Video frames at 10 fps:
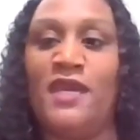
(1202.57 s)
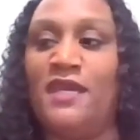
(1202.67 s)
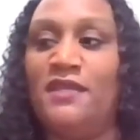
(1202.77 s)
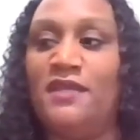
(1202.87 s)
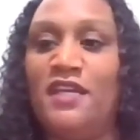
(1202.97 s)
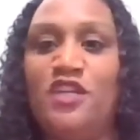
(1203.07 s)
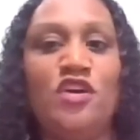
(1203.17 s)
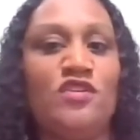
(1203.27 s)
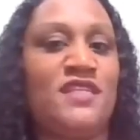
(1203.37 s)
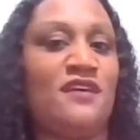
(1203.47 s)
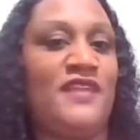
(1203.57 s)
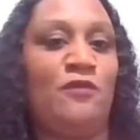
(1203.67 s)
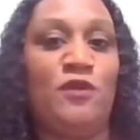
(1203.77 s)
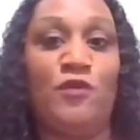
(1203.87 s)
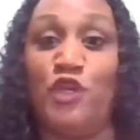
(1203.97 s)
And, you know, stuff that
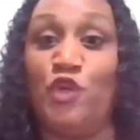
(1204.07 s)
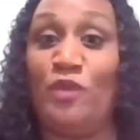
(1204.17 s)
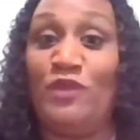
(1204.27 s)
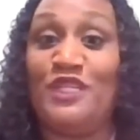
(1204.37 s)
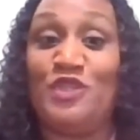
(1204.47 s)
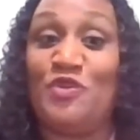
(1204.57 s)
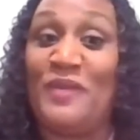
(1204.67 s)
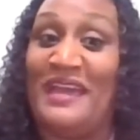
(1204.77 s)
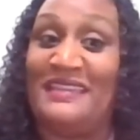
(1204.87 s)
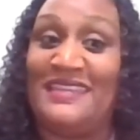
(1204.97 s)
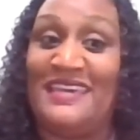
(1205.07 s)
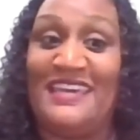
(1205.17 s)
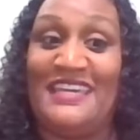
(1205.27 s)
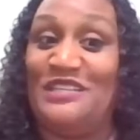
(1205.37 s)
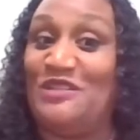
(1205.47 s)
we would normally do back
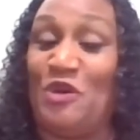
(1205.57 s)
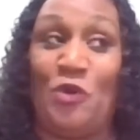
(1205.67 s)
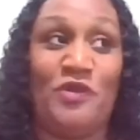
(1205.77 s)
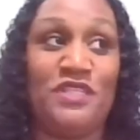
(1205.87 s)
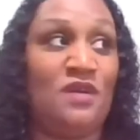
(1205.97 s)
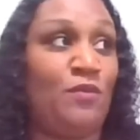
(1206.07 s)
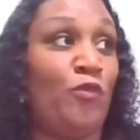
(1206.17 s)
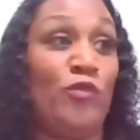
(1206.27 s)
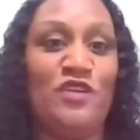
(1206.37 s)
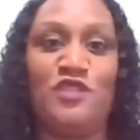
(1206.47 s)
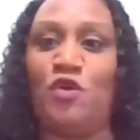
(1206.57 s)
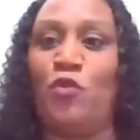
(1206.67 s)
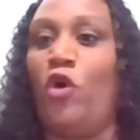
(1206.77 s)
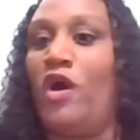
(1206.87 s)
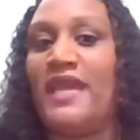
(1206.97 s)
then, we used to
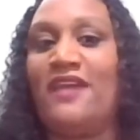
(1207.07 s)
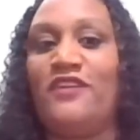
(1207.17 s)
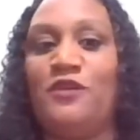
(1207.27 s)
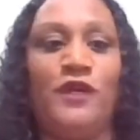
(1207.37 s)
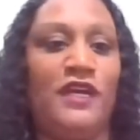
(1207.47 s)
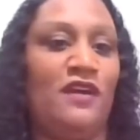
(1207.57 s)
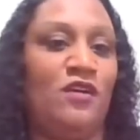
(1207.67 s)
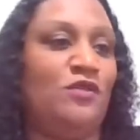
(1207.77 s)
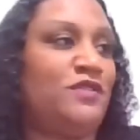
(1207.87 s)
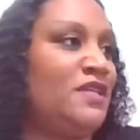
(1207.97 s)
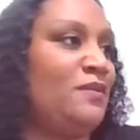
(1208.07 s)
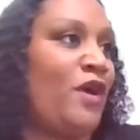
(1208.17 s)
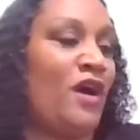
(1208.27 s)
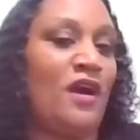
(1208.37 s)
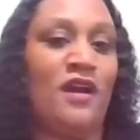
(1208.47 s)
walk everywhere, go to the
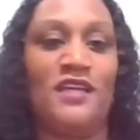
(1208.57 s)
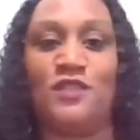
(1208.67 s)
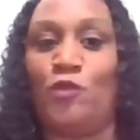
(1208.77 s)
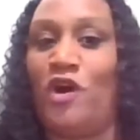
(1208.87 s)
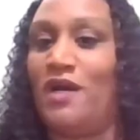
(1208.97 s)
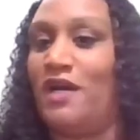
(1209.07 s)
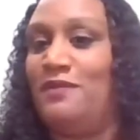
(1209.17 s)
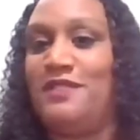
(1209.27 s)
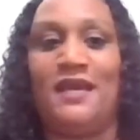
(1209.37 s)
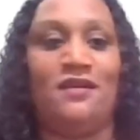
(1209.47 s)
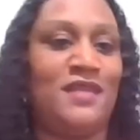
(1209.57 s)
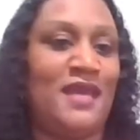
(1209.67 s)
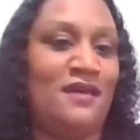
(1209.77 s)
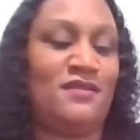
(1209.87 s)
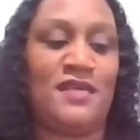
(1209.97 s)
parks, walk uptown,
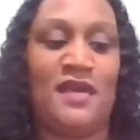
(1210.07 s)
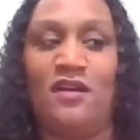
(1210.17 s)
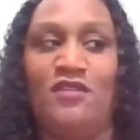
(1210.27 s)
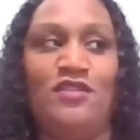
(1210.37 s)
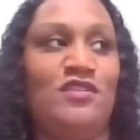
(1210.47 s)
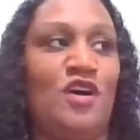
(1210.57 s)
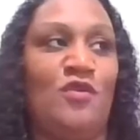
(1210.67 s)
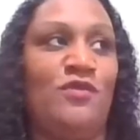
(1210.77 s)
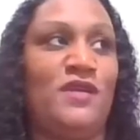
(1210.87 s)
downtown, you know,